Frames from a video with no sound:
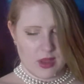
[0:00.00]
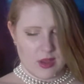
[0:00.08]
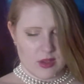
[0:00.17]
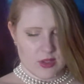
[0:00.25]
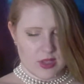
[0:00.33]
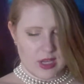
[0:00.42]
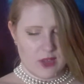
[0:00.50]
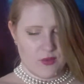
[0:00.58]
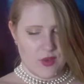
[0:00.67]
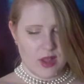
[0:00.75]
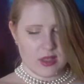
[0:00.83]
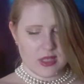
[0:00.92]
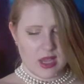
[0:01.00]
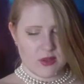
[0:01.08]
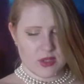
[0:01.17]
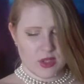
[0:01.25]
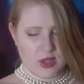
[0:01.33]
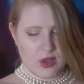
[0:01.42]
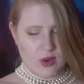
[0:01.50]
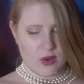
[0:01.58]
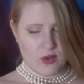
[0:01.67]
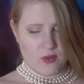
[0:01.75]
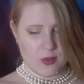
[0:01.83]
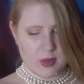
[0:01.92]
so that he fell down to the
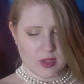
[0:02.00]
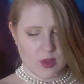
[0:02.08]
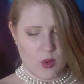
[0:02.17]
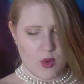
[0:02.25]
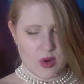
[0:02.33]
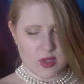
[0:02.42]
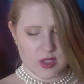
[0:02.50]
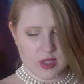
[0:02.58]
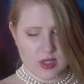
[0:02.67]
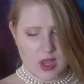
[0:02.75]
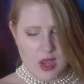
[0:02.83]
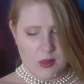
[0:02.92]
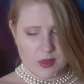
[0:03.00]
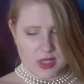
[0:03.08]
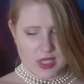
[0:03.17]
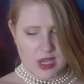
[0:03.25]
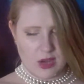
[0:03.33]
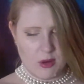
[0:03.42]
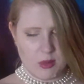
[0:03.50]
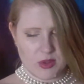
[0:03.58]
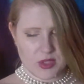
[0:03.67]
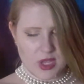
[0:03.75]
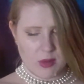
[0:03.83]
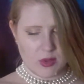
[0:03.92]
earth from his horse with a terrible
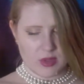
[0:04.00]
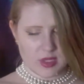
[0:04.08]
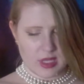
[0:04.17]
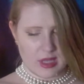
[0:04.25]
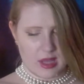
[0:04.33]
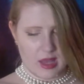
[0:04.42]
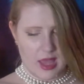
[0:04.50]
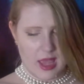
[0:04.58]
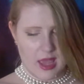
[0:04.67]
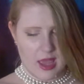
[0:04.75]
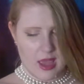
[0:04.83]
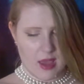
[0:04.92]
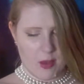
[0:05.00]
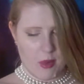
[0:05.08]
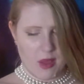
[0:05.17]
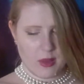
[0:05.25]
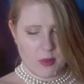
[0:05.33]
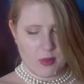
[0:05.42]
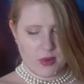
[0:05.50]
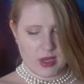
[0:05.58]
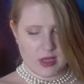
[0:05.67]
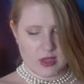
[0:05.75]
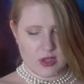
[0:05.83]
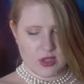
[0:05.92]
tumult, and lay upon the
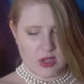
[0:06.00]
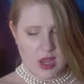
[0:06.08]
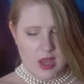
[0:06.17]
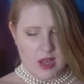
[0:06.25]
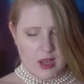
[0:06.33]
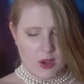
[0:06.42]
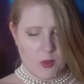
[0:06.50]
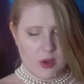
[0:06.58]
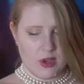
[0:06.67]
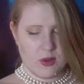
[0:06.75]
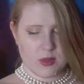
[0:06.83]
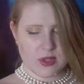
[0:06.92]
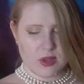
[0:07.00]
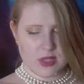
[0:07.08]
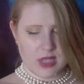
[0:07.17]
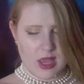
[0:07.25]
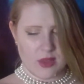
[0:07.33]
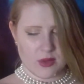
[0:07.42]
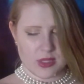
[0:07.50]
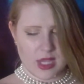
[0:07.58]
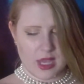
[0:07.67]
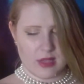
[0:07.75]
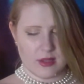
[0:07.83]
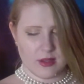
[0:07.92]
bridge like one who was altogether
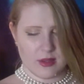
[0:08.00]
dead.